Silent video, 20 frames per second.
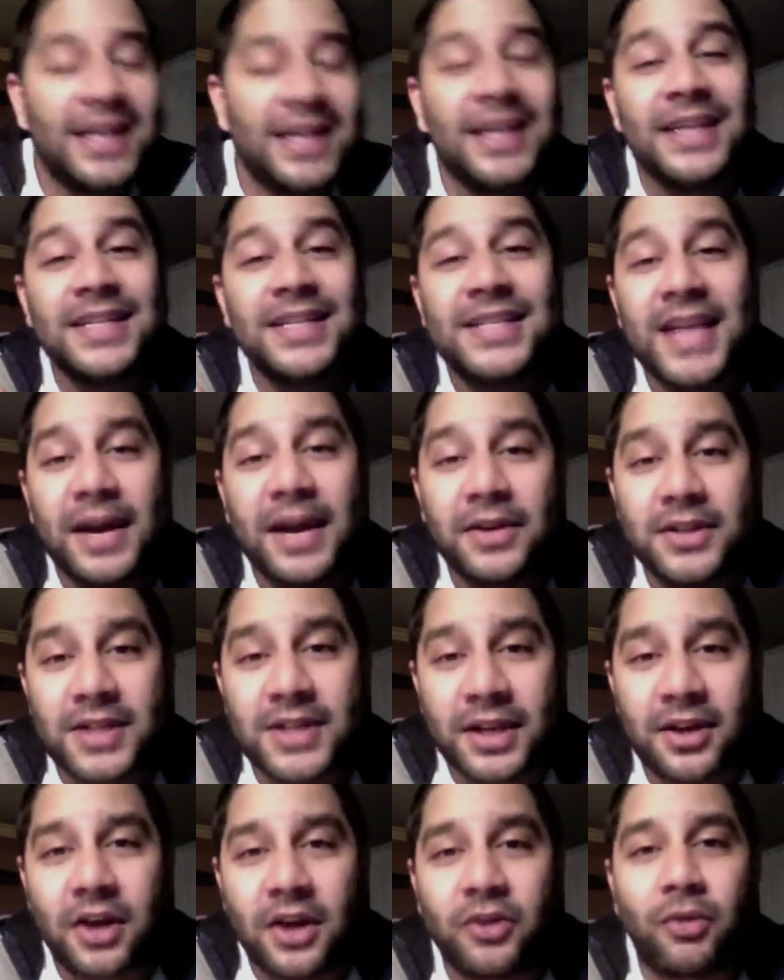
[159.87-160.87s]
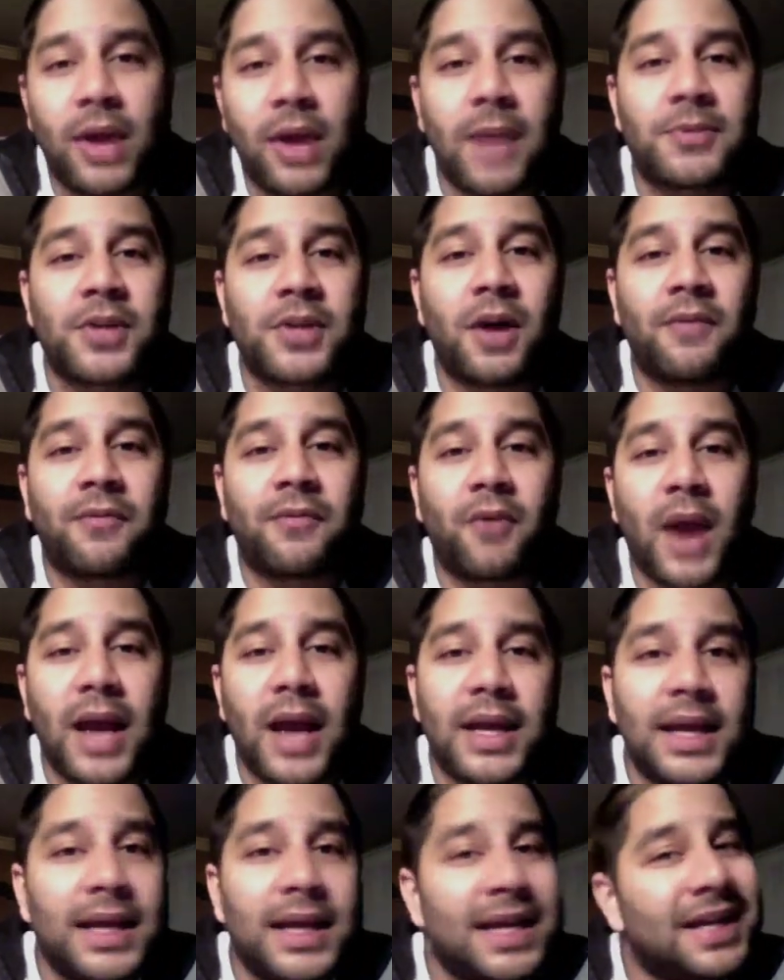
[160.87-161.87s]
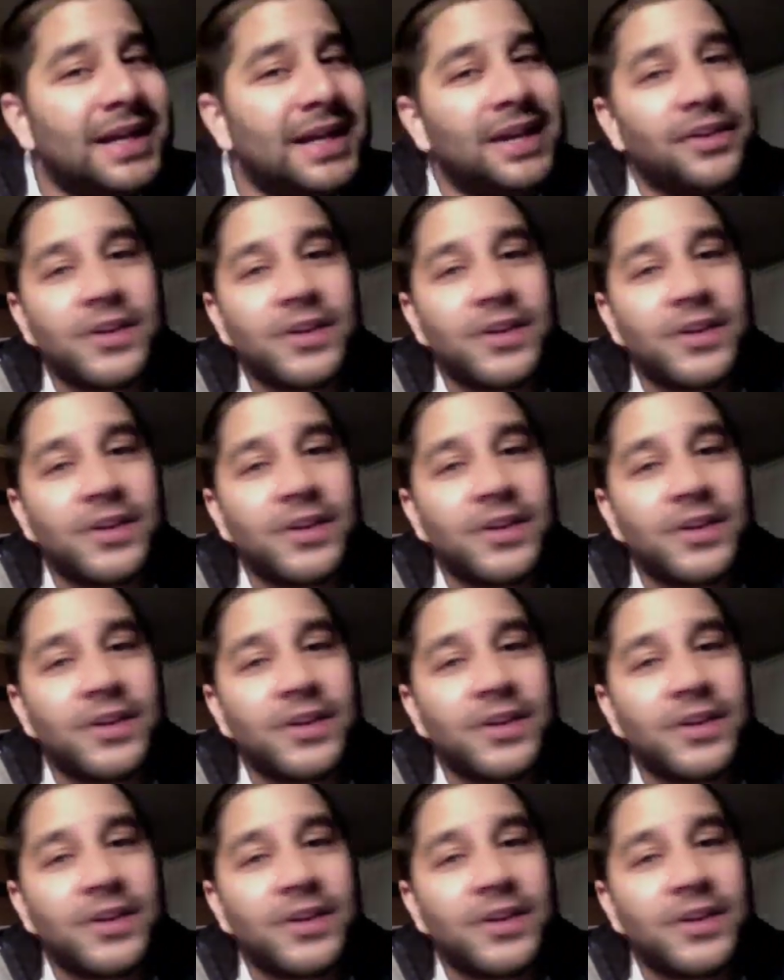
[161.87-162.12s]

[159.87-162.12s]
in town to take on your Raps on Friday.